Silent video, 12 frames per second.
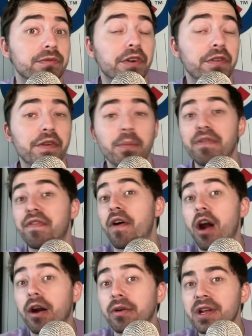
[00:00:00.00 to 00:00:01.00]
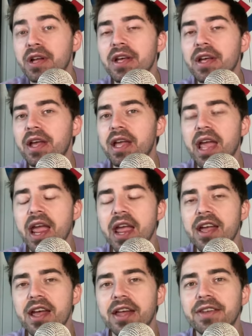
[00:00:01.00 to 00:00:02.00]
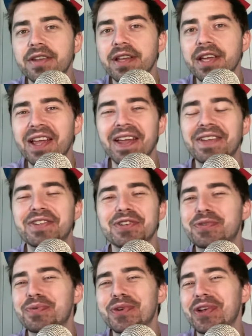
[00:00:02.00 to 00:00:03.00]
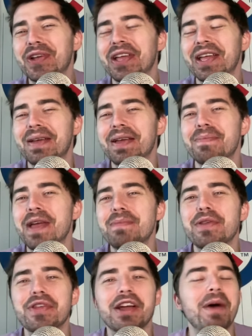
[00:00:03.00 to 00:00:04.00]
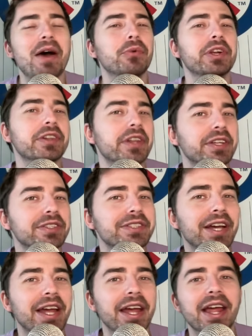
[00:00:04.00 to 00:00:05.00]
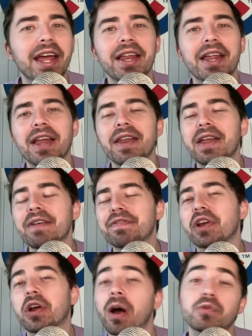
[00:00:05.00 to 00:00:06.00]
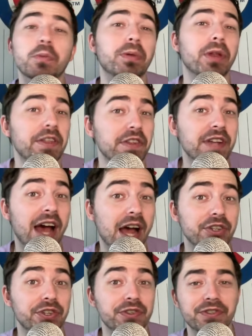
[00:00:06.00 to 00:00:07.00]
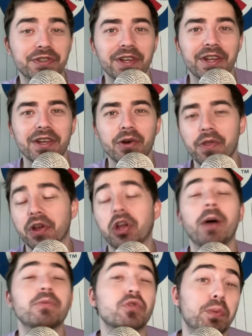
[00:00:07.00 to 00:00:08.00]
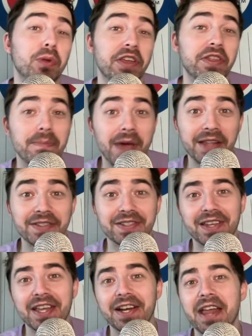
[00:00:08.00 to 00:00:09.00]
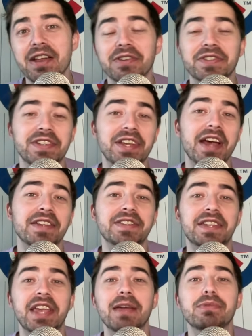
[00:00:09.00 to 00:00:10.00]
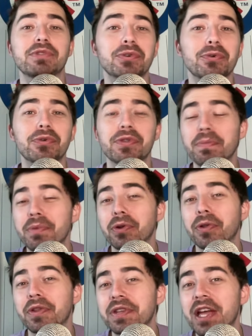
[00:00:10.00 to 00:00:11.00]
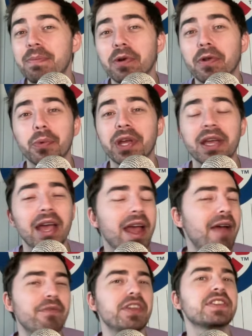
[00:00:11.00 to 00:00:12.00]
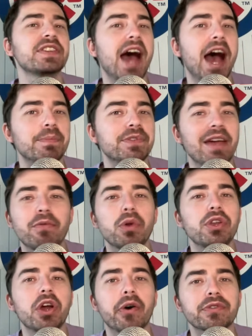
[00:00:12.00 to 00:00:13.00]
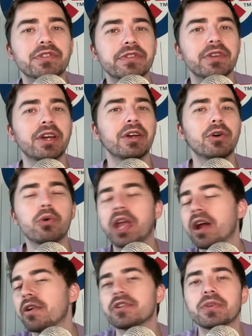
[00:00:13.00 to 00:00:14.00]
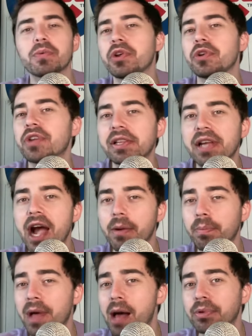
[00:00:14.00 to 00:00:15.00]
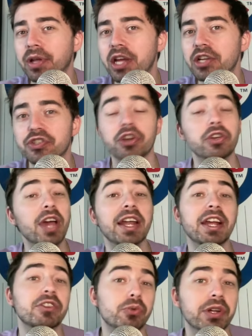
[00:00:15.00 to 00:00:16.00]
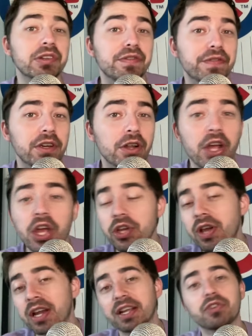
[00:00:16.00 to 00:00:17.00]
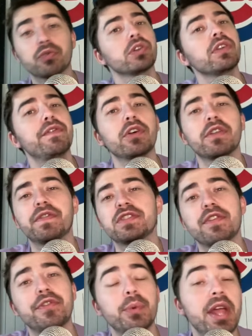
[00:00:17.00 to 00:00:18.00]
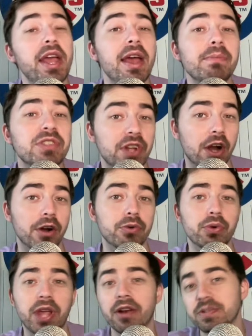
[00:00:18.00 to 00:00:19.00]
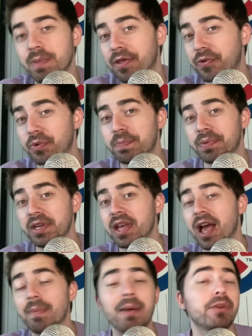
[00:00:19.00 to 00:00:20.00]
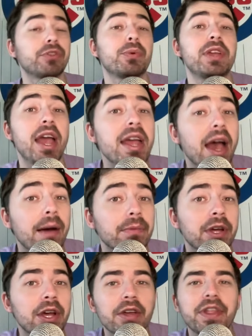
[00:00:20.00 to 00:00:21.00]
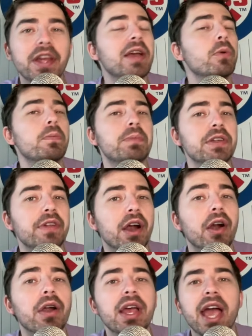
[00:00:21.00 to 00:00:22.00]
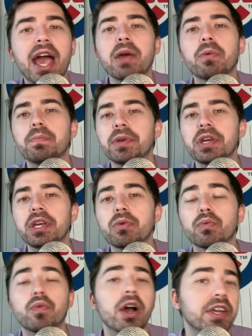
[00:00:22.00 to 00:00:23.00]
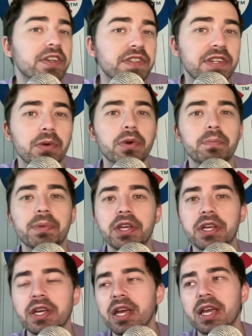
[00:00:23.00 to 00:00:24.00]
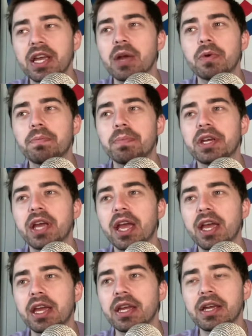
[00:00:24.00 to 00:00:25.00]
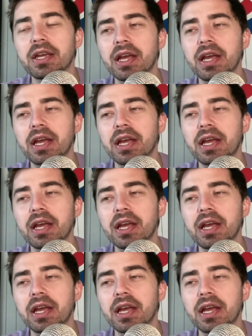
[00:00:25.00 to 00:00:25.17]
for, from afar, and it, it just it, it, made me think about Wrigley and, and and if the Cubs were playing the Dodgers or the Cubs were playing the Mets in an NLCS game two in the middle of the day, middle of the week, everything stops. Everyone knows. Who cares what your daily ob- obligations are? You got to get to Wrigley Field. You got to get to Wrigley Field if it's a 3 a.m. start. Who cares about 3 p.m.? How about 3 a.m. that it would be there and it would be ruckus. It would be it would be a